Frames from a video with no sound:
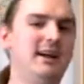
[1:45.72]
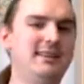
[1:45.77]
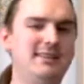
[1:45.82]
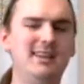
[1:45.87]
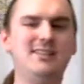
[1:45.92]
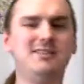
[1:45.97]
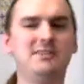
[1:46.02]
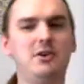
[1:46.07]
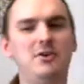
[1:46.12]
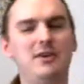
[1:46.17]

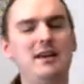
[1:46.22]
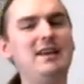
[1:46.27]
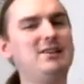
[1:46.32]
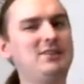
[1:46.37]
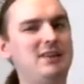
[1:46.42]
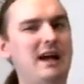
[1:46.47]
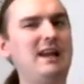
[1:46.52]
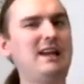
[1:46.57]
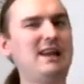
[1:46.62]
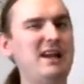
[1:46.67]
think there
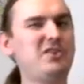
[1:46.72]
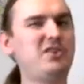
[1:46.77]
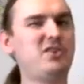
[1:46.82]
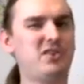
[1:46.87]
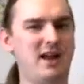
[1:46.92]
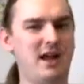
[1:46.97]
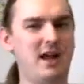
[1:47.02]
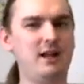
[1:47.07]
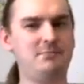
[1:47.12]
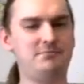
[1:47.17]
is
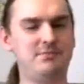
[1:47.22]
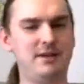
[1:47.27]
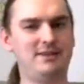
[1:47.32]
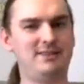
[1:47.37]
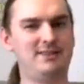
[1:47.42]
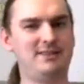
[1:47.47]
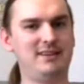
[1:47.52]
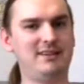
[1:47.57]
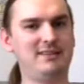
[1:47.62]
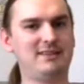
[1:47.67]
another
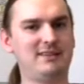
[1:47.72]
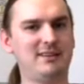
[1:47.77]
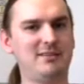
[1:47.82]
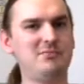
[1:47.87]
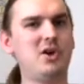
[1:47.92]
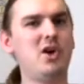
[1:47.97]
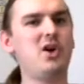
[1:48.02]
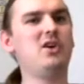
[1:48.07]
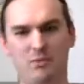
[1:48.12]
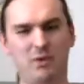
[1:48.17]
8-bit
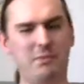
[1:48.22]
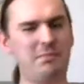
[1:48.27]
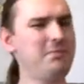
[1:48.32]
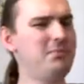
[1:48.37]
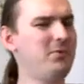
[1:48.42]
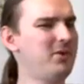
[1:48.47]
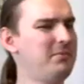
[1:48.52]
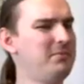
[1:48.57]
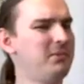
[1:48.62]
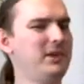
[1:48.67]
system where
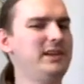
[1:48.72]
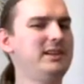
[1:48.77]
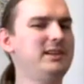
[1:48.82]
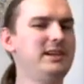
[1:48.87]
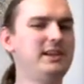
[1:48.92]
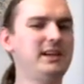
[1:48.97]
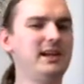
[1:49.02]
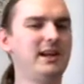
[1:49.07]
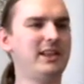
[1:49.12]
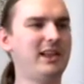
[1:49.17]
people
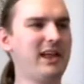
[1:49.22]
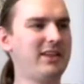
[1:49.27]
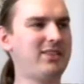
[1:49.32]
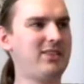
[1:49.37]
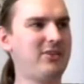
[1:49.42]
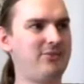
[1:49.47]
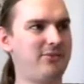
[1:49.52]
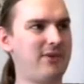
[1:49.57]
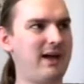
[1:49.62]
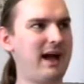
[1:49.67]
completely
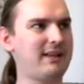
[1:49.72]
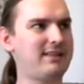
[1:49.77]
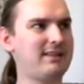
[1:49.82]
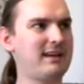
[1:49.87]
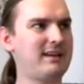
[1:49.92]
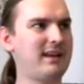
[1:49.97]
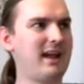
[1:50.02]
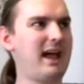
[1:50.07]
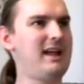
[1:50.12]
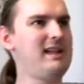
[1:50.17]
neglect the fact
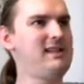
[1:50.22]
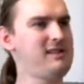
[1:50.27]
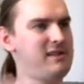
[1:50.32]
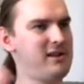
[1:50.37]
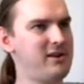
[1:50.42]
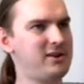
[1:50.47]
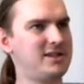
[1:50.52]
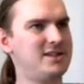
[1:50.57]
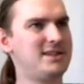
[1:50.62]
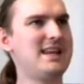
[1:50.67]
that in
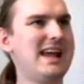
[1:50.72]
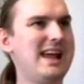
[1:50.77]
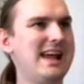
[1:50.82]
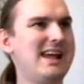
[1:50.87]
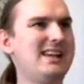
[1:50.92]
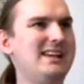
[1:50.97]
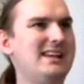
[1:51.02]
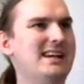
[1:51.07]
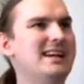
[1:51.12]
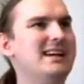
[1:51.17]
their
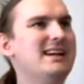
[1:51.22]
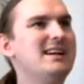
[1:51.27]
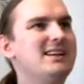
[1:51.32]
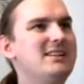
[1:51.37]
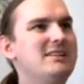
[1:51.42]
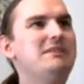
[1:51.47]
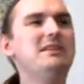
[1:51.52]
day,